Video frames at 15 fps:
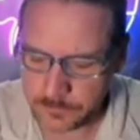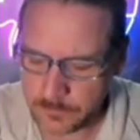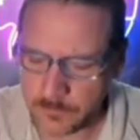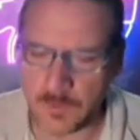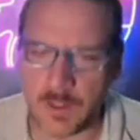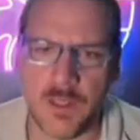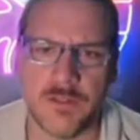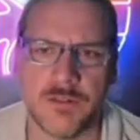
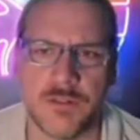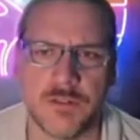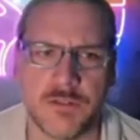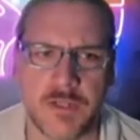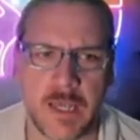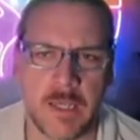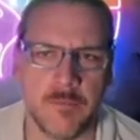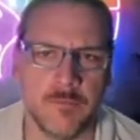it's the
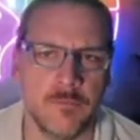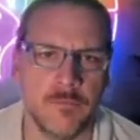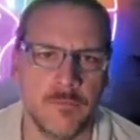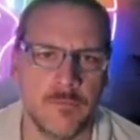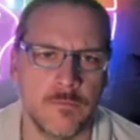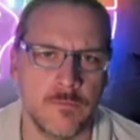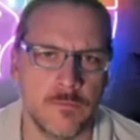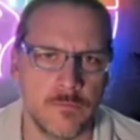same
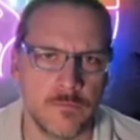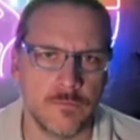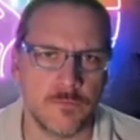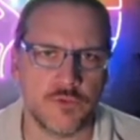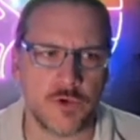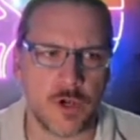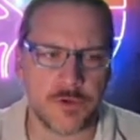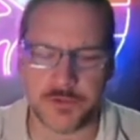
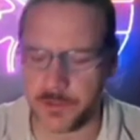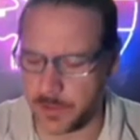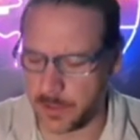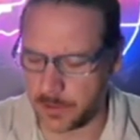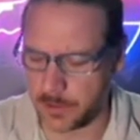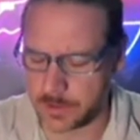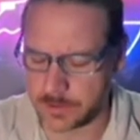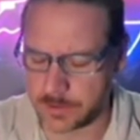structure here.
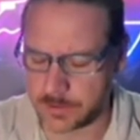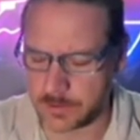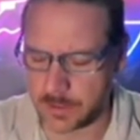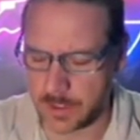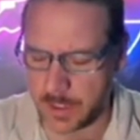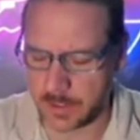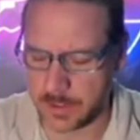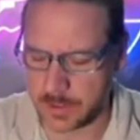It's the
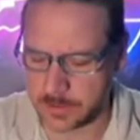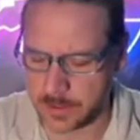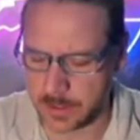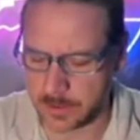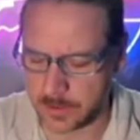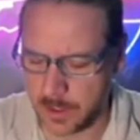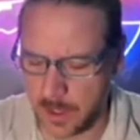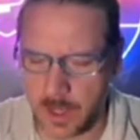idea is
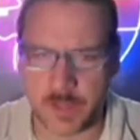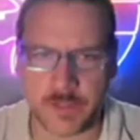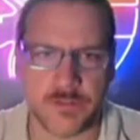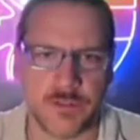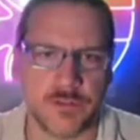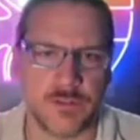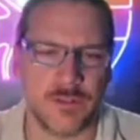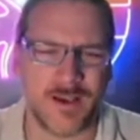that God is
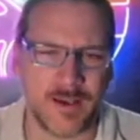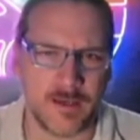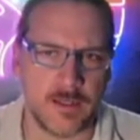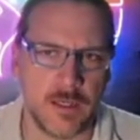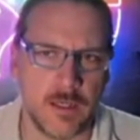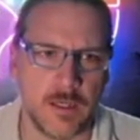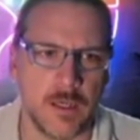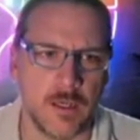just an
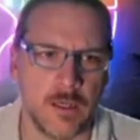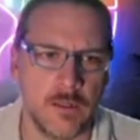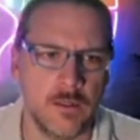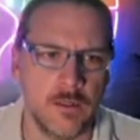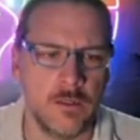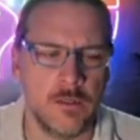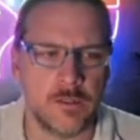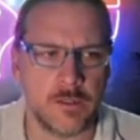idea
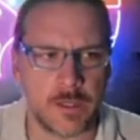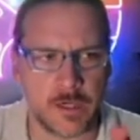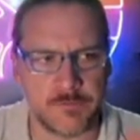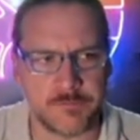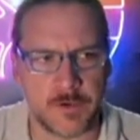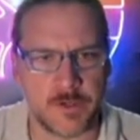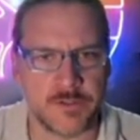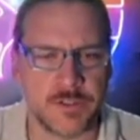that kind of
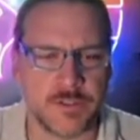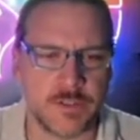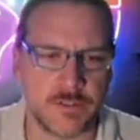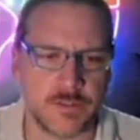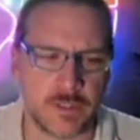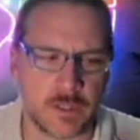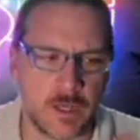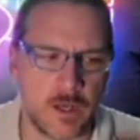functions as
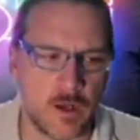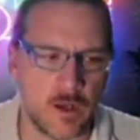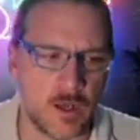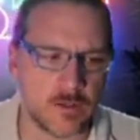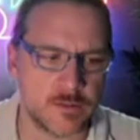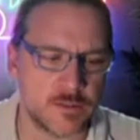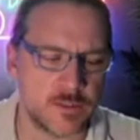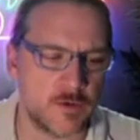like a
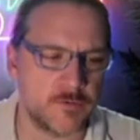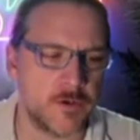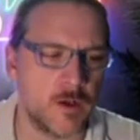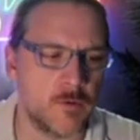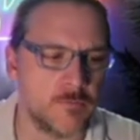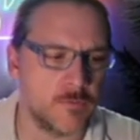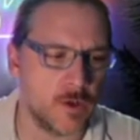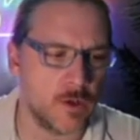
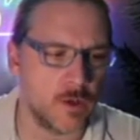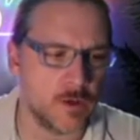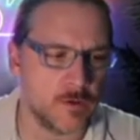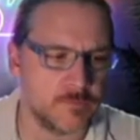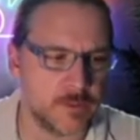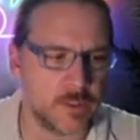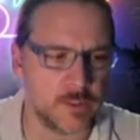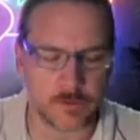self-help
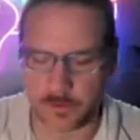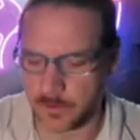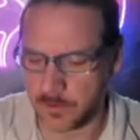vehicle.